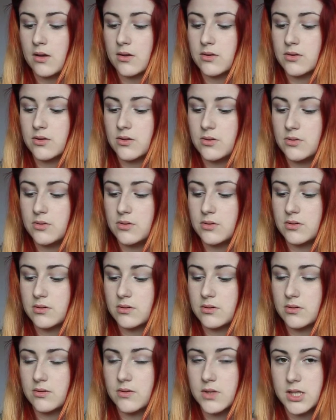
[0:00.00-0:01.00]
So
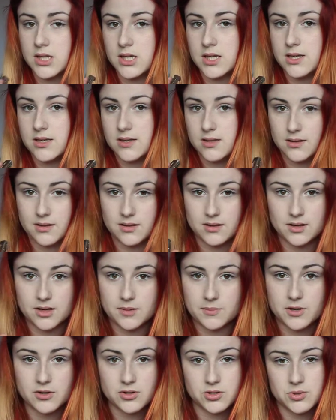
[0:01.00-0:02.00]
obviously,
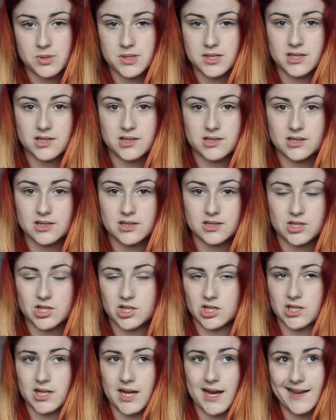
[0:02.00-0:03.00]
a pair of tweezers is
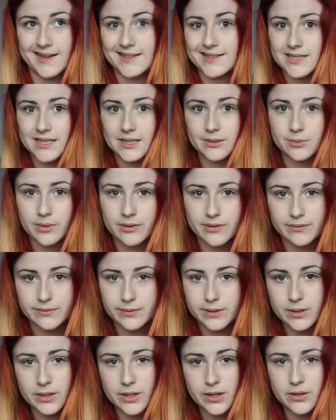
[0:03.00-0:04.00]
just handy wherever
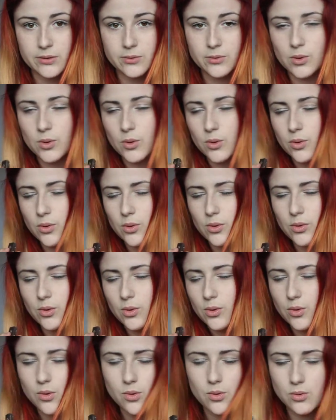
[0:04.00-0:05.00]
you go.
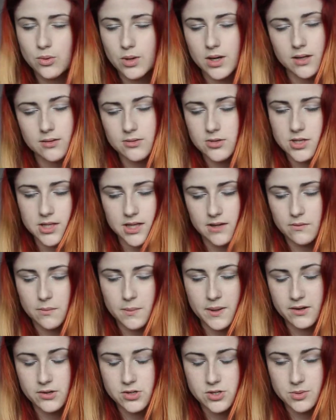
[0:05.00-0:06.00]
All girls should have a
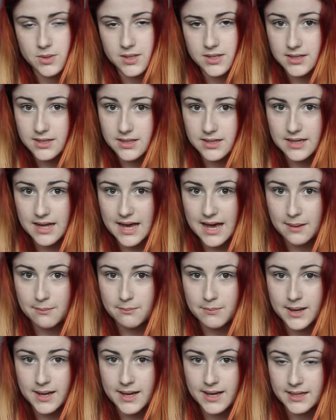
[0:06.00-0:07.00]
pair of tweezers in their
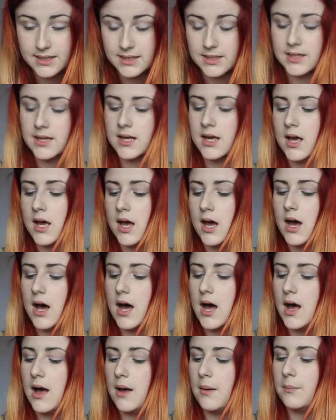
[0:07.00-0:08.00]
handbag.
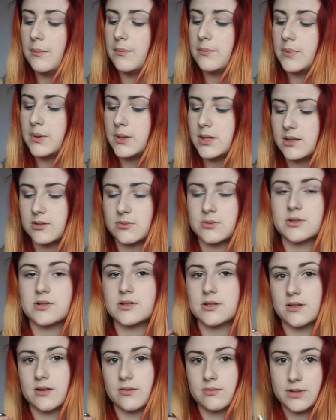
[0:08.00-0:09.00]
But these
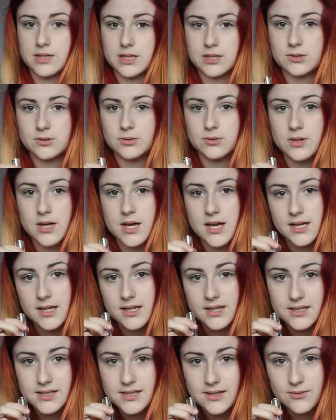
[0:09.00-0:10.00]
ones are really cool
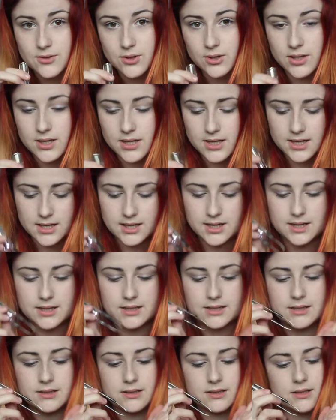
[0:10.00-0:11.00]
because they've got a
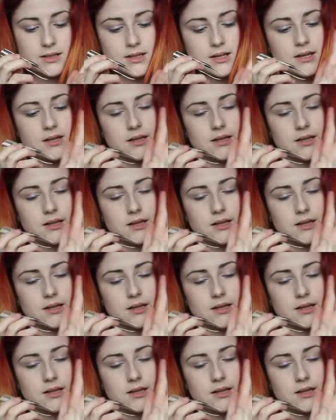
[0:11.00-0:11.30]
little